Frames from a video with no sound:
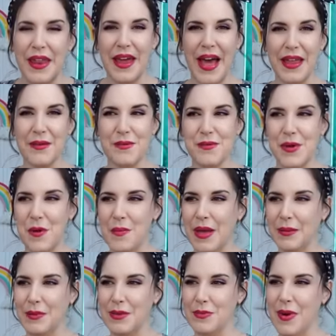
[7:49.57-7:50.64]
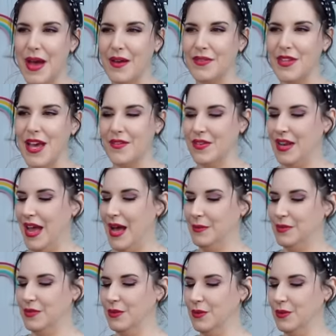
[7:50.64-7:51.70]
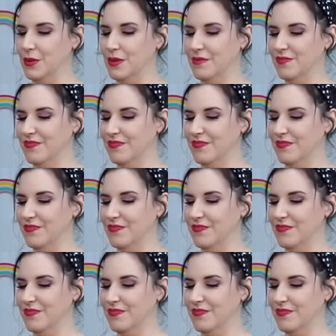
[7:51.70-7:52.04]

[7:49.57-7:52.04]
And I don't know, maybe you have to have an absolute